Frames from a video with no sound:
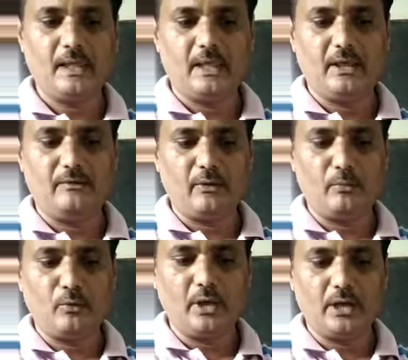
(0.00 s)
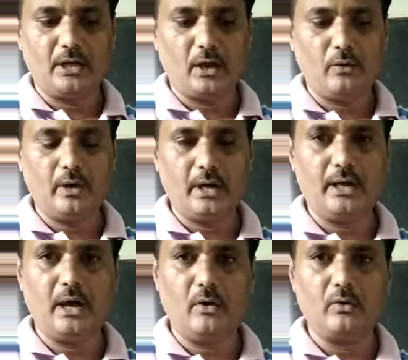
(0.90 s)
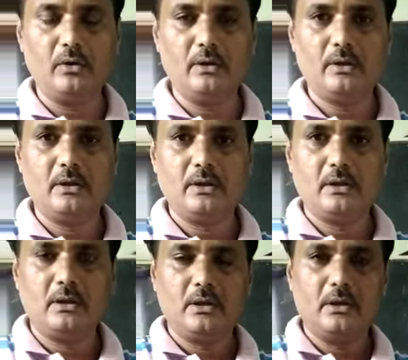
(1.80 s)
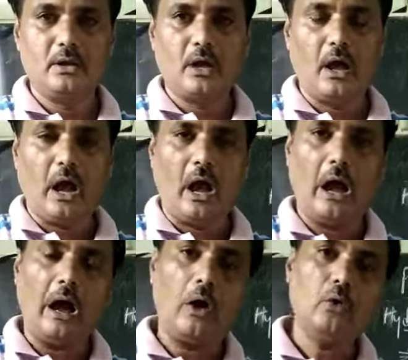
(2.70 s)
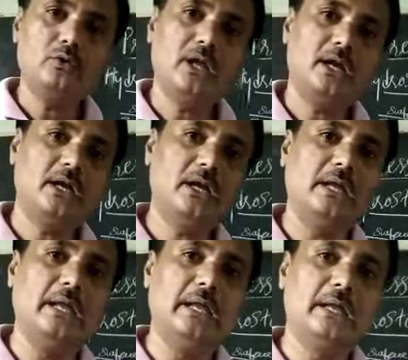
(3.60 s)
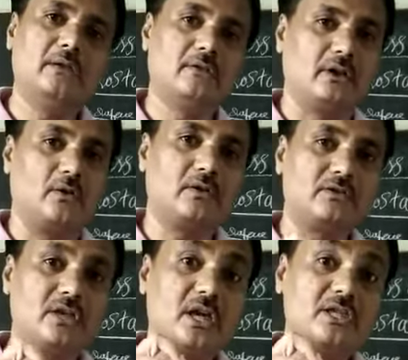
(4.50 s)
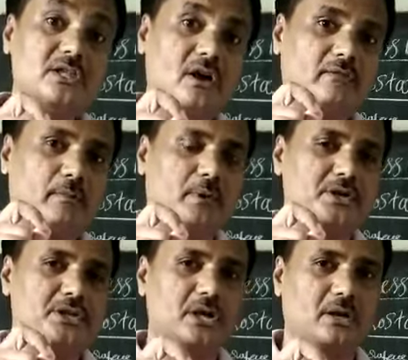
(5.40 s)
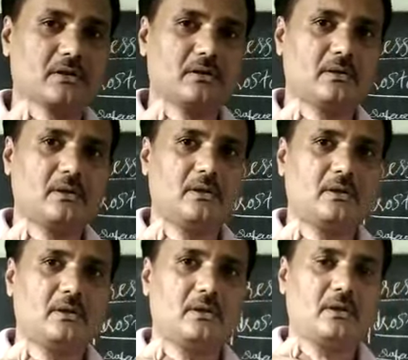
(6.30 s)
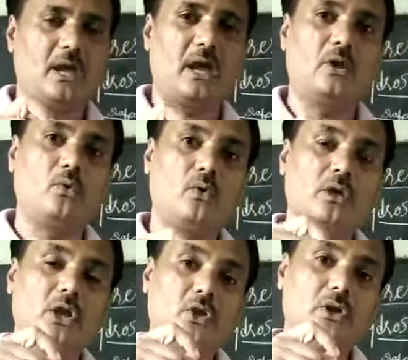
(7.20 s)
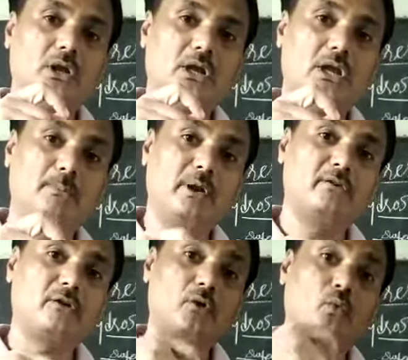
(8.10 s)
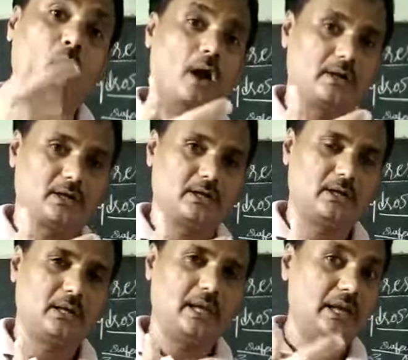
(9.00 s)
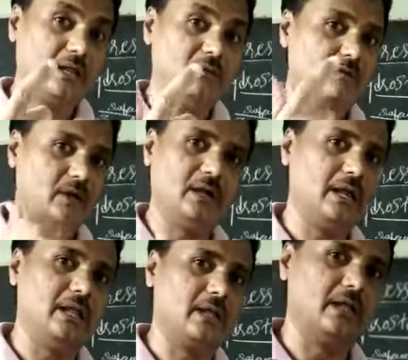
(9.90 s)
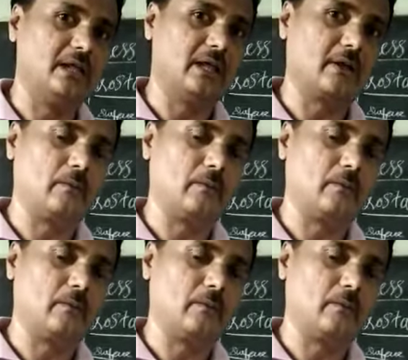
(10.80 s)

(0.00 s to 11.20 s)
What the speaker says: if you are moving down and down, how that intensity or change of pressure, and it depends on what it is telling here.